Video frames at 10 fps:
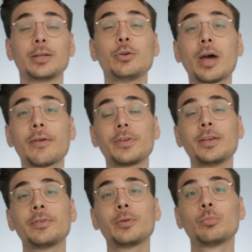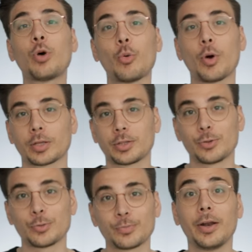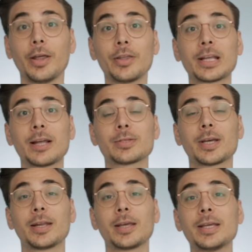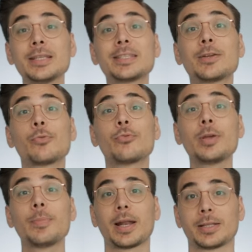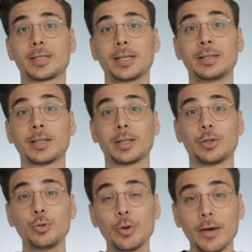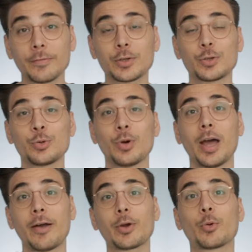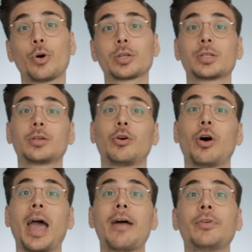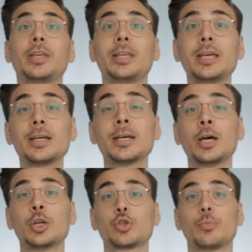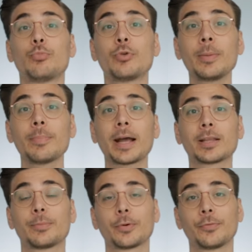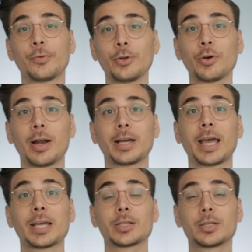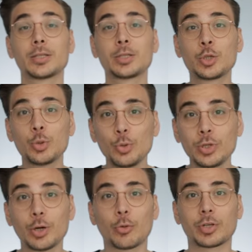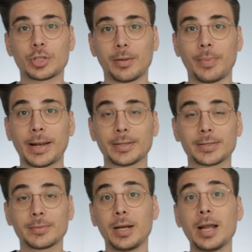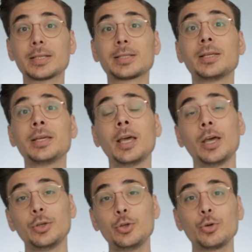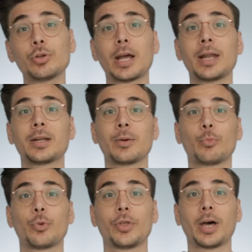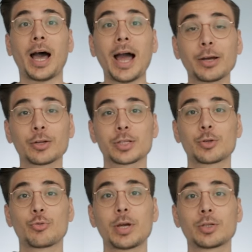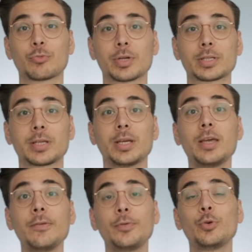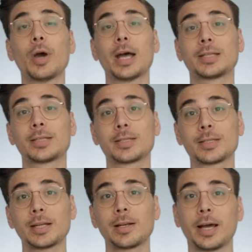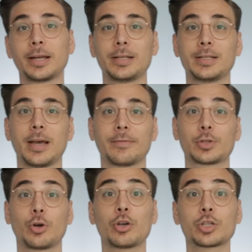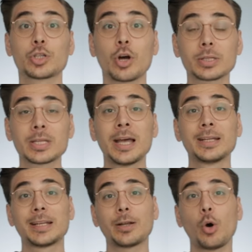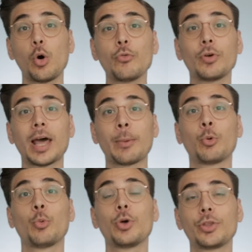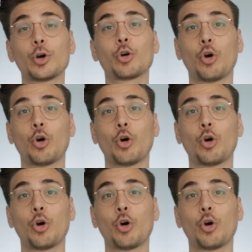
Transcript: then you have even more work to do. Another downside is the rebalancing that you have to do every quarter or every year to bring back the portfolio allocation to the original balance. And lastly, you could end up with a high concentration risk if you add satellite E T Fs or stocks that overlap with your